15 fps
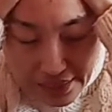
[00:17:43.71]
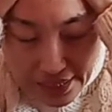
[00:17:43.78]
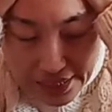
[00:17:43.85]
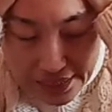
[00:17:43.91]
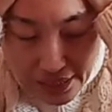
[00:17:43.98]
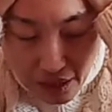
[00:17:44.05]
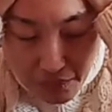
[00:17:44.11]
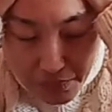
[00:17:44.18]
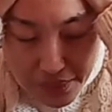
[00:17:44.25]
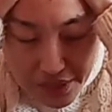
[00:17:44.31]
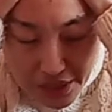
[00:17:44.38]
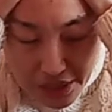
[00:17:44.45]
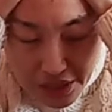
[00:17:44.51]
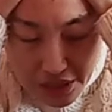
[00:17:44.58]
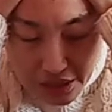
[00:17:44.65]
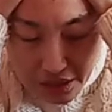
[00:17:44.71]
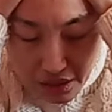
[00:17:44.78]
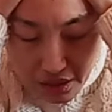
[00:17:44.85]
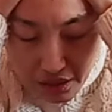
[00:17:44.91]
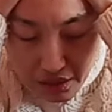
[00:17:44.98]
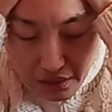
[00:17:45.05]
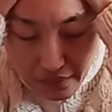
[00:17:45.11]
laying down position,
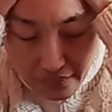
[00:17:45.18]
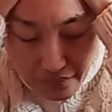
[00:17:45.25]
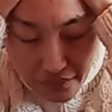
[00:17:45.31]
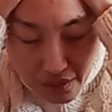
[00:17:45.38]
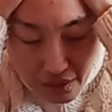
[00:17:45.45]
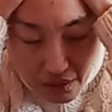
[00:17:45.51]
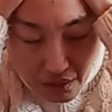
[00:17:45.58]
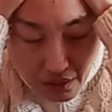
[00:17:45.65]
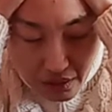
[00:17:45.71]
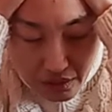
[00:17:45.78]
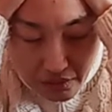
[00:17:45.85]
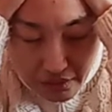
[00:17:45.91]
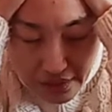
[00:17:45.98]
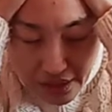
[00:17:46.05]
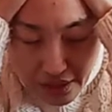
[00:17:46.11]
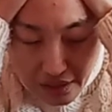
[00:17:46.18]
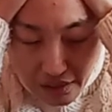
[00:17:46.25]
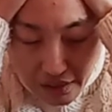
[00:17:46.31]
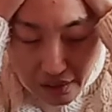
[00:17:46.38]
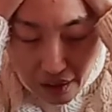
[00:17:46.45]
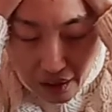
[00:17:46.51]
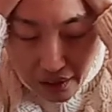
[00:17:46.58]
you will hear
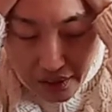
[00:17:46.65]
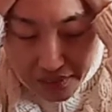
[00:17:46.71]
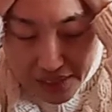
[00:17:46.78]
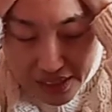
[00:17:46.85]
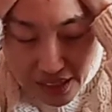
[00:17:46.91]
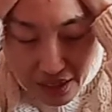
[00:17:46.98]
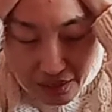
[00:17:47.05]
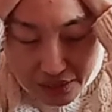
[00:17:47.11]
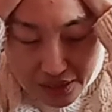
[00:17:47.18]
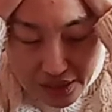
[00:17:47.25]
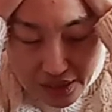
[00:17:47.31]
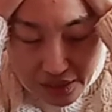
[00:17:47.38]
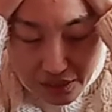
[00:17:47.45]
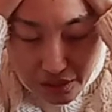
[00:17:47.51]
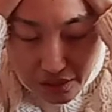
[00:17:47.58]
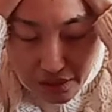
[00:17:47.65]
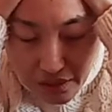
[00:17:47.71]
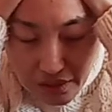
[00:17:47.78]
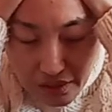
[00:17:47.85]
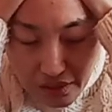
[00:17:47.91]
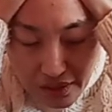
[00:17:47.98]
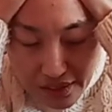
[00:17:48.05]
a lot of sounds in your
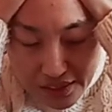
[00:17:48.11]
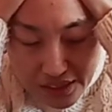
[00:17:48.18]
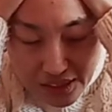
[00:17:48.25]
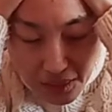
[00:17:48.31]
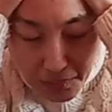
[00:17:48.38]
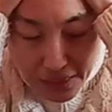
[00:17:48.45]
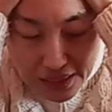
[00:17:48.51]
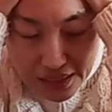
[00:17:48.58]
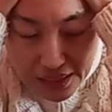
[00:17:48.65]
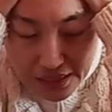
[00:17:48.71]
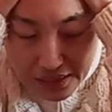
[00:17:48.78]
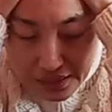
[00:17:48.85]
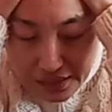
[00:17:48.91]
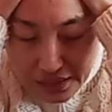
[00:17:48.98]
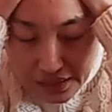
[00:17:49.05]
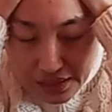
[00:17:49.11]
stomach, and